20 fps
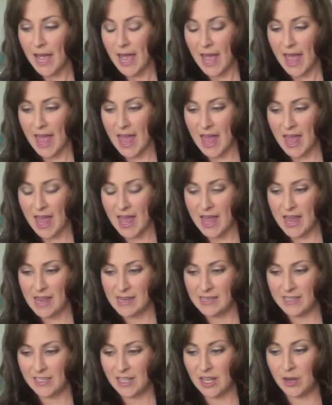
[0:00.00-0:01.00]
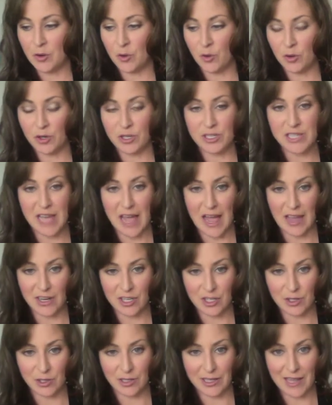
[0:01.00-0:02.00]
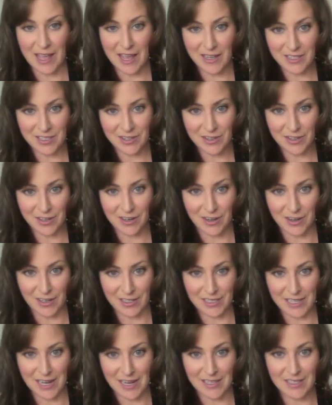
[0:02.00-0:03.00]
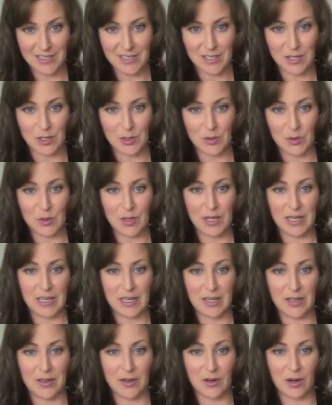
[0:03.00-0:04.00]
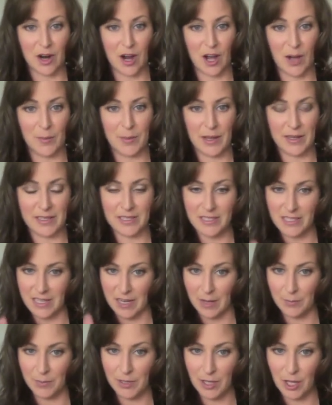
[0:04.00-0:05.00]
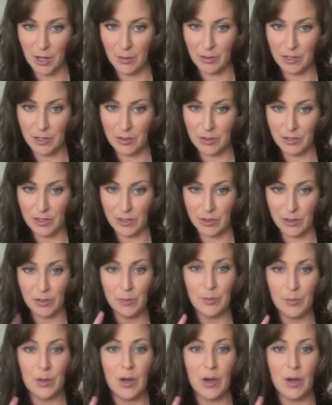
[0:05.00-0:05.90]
And in order to actually enter the contest, you can either comment down below on YouTube